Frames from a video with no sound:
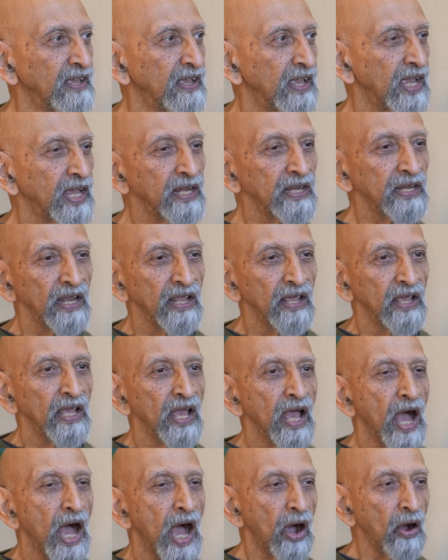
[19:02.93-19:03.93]
And
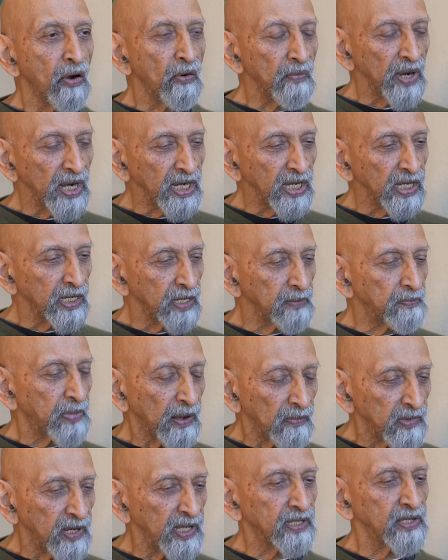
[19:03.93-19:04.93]
how many
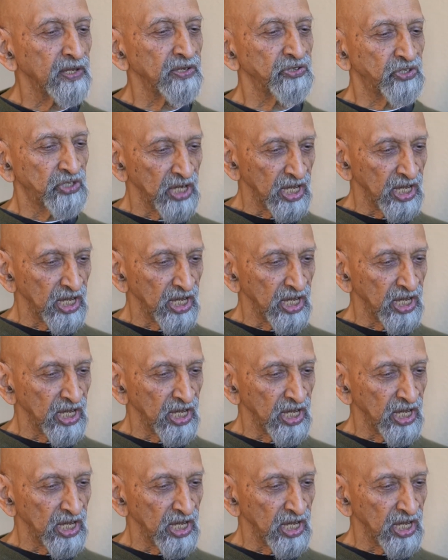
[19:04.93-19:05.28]
Republicans